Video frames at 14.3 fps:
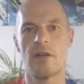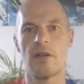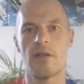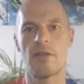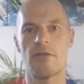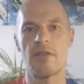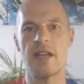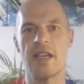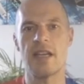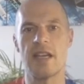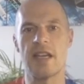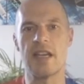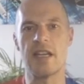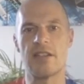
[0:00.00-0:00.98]

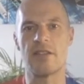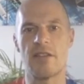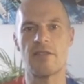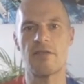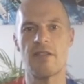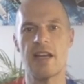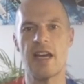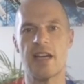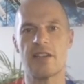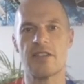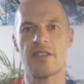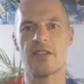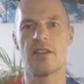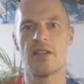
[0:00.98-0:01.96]
3e to the
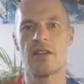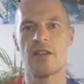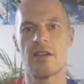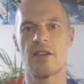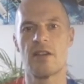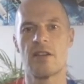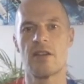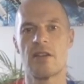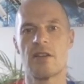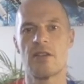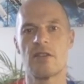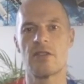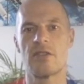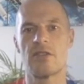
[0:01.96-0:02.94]
3x
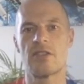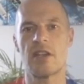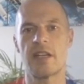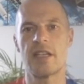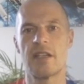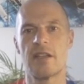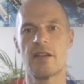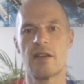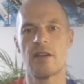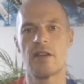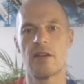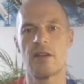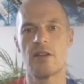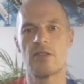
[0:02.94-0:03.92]
sine
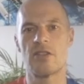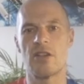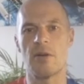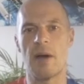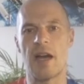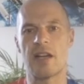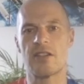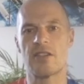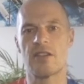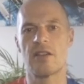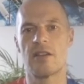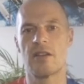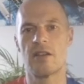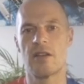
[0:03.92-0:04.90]
2x
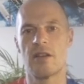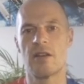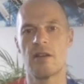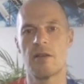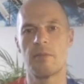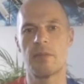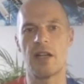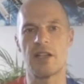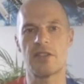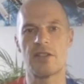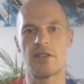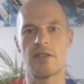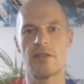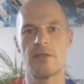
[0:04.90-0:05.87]

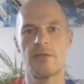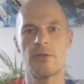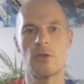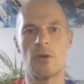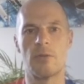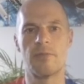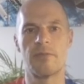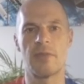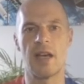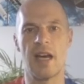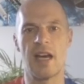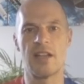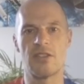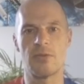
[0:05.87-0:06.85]
plus 4.
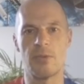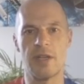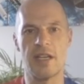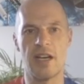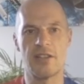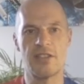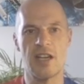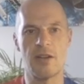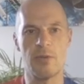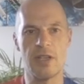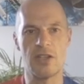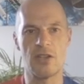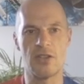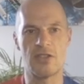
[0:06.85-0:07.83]
And we are done. We
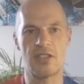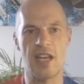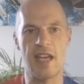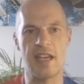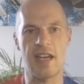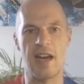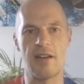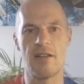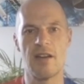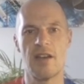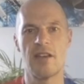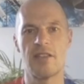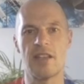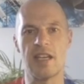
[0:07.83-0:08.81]
could take out
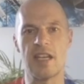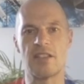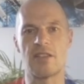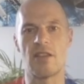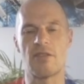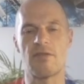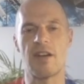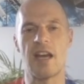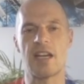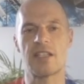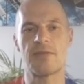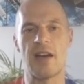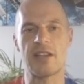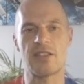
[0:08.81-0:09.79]
the e to the 3x
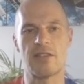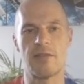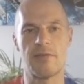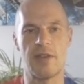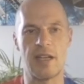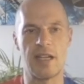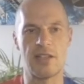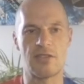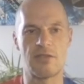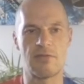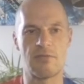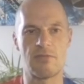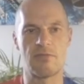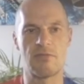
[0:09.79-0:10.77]
factor. In fact, let's
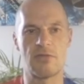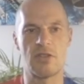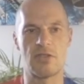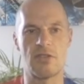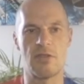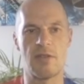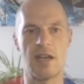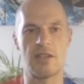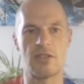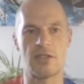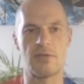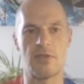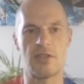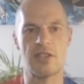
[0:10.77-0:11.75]
just do that
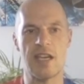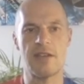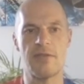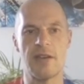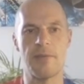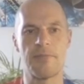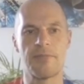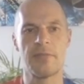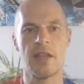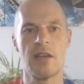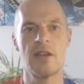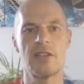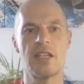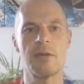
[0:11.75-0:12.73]
just for the sake of it.
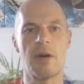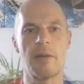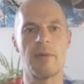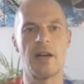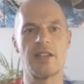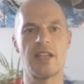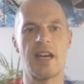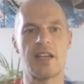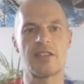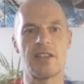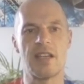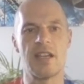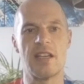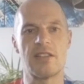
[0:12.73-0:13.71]
Dy by
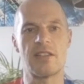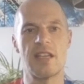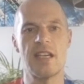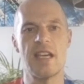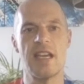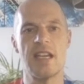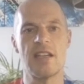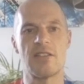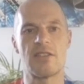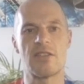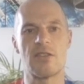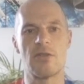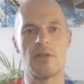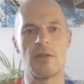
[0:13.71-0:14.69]
dx is e
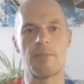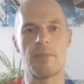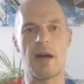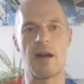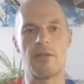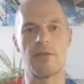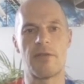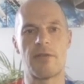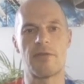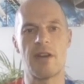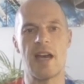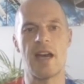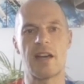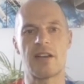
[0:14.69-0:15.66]
to the power of
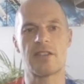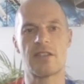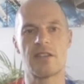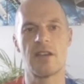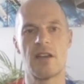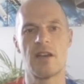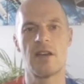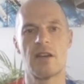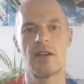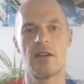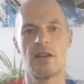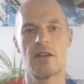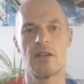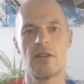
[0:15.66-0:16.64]
3x
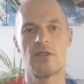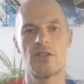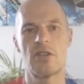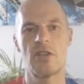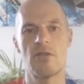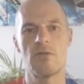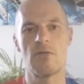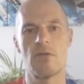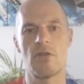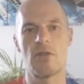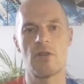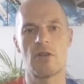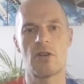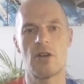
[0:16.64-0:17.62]
2
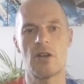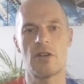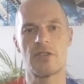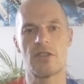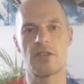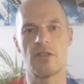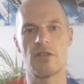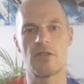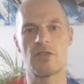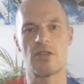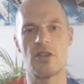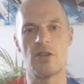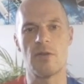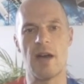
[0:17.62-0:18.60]
cos
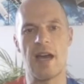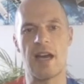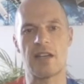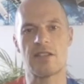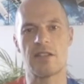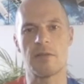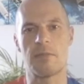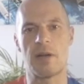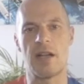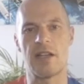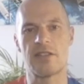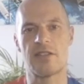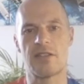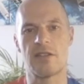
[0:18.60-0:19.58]
2x
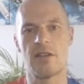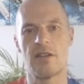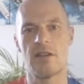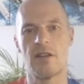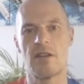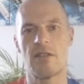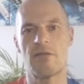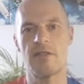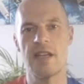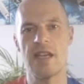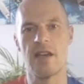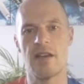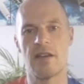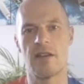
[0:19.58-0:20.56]
plus
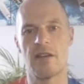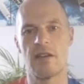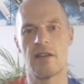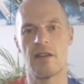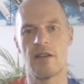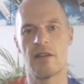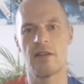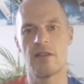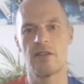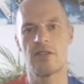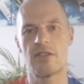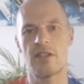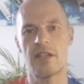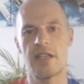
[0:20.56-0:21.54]
3
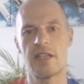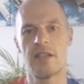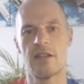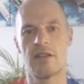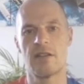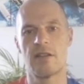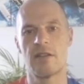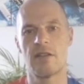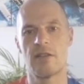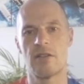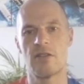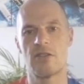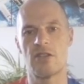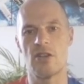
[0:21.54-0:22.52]
sine
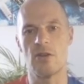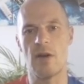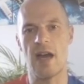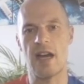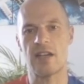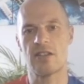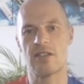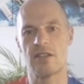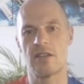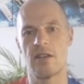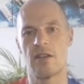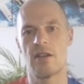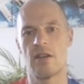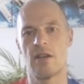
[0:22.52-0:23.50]
2x
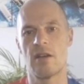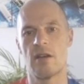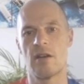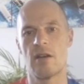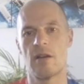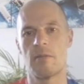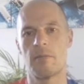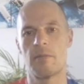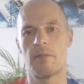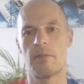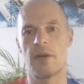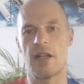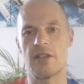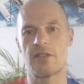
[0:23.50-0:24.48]

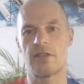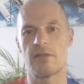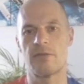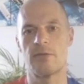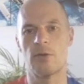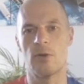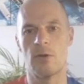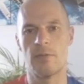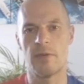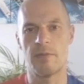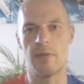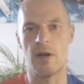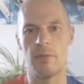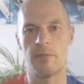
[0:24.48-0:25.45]
plus 4.
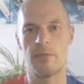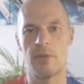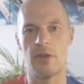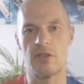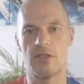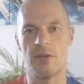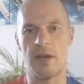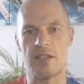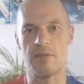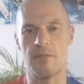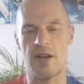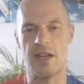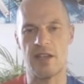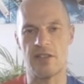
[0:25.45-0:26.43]
Put the 2x in
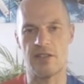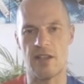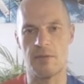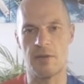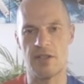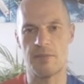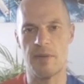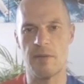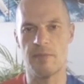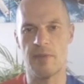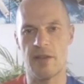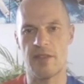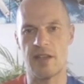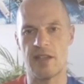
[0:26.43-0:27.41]
brackets, otherwise people might
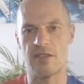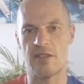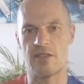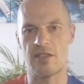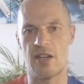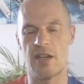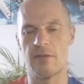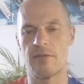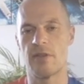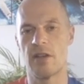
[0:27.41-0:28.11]
think it's the sine of